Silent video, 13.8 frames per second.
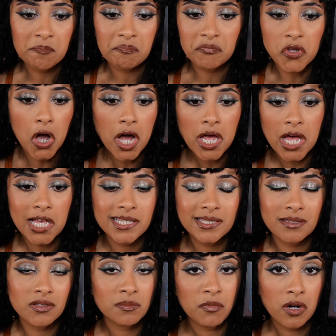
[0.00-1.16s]
not as
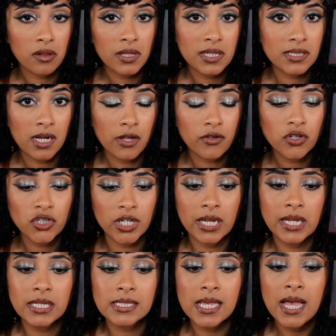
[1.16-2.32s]
sparkly as the other
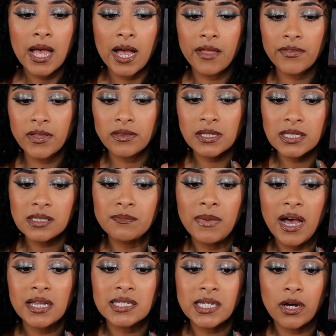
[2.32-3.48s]
shades. And then this
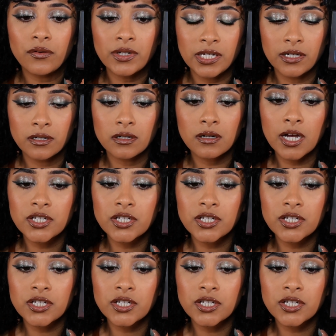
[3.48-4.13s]
matte down here, I